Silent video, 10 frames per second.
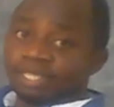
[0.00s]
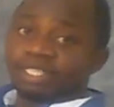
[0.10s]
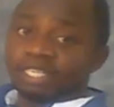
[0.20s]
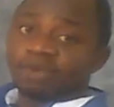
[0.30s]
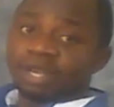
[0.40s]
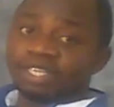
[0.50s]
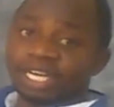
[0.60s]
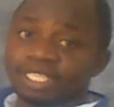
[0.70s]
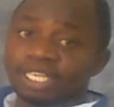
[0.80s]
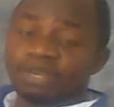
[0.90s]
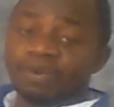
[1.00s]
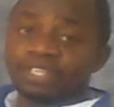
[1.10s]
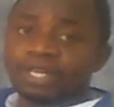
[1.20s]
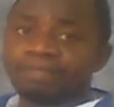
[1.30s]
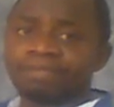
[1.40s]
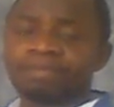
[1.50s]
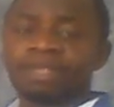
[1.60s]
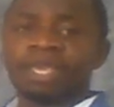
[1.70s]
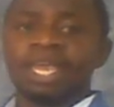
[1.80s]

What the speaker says: This is a quadratic equation.